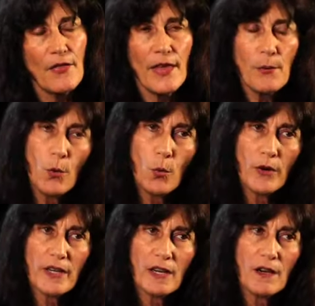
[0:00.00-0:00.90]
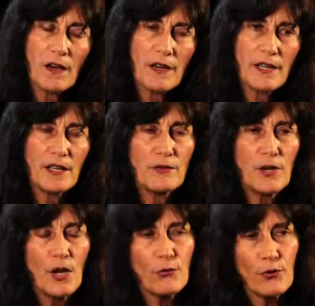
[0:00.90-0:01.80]
they were working on and
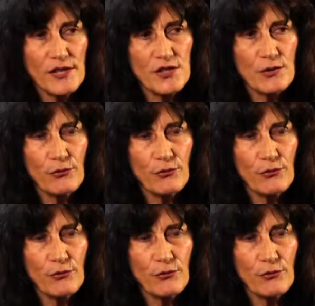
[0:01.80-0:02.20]
friends of